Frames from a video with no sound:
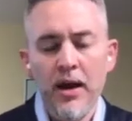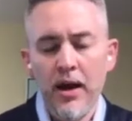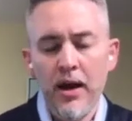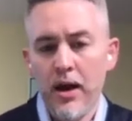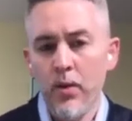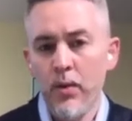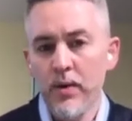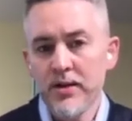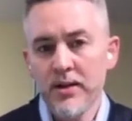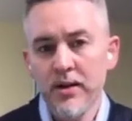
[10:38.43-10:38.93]

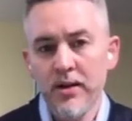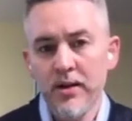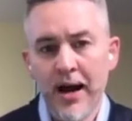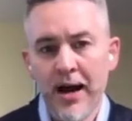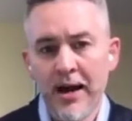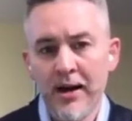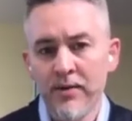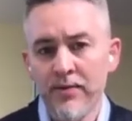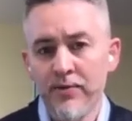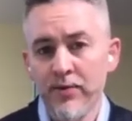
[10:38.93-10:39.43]
it was a
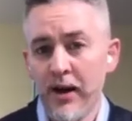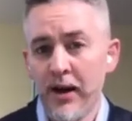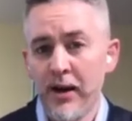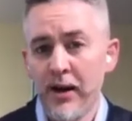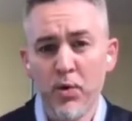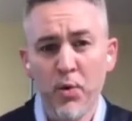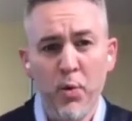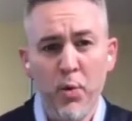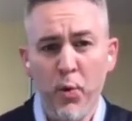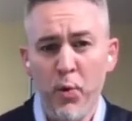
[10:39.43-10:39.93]
lot of like
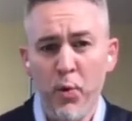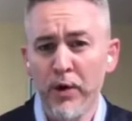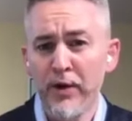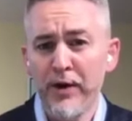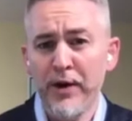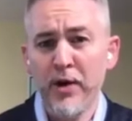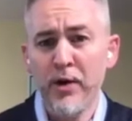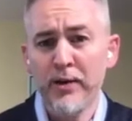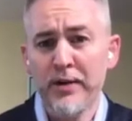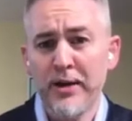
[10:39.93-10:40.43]

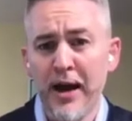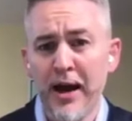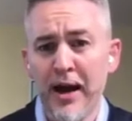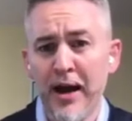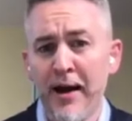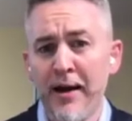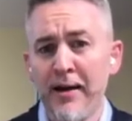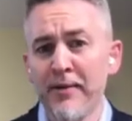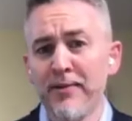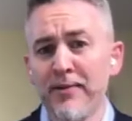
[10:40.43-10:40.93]
really old
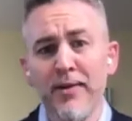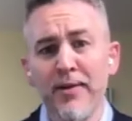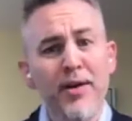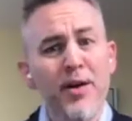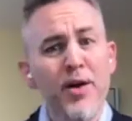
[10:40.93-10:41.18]
guys